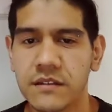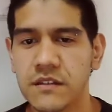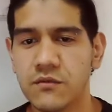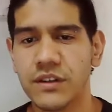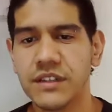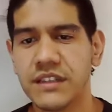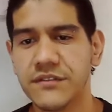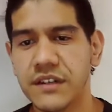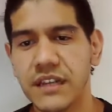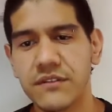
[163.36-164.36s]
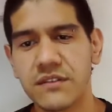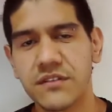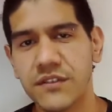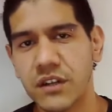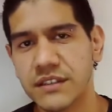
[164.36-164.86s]
This is where the different
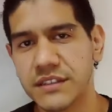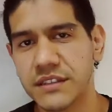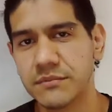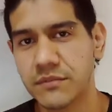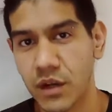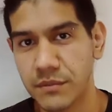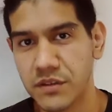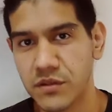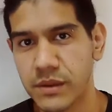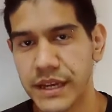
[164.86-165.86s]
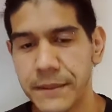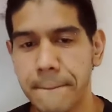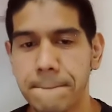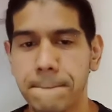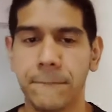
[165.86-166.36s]
levels of autism come into play.